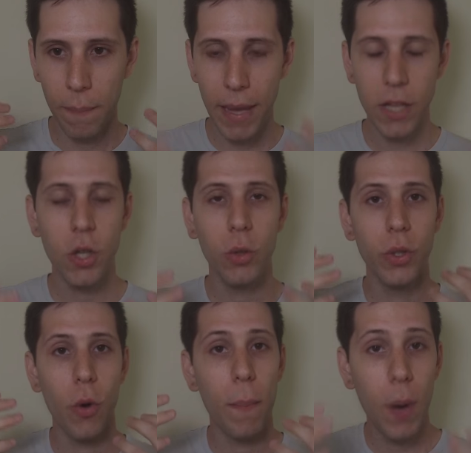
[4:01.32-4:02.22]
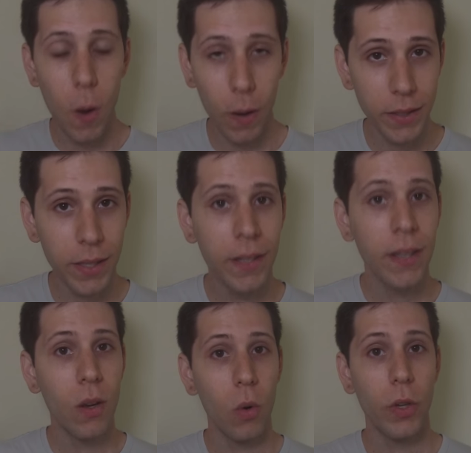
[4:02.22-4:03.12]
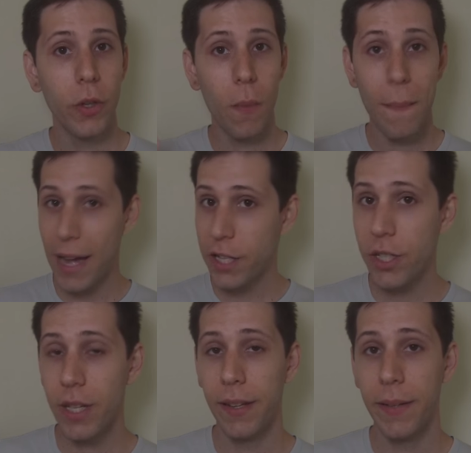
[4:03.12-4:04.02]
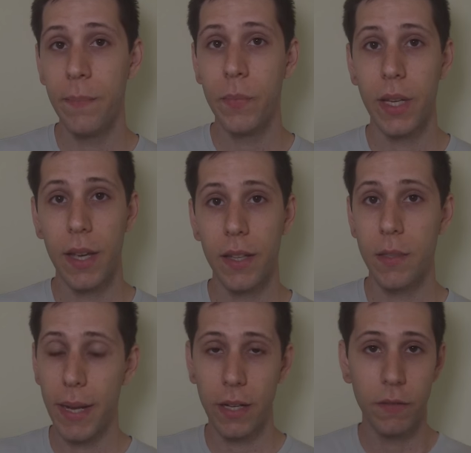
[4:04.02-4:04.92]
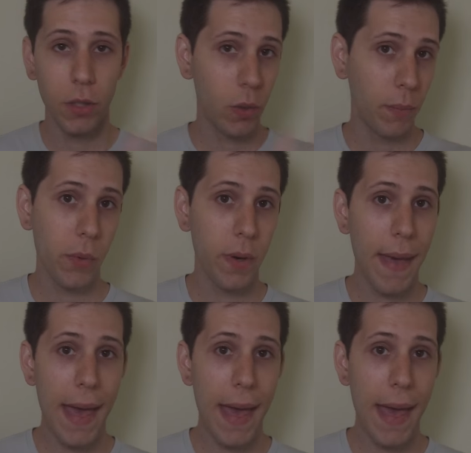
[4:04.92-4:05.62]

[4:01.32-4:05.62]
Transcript: make sure your pot or your mash tun, uh, depending if you're doing brew in a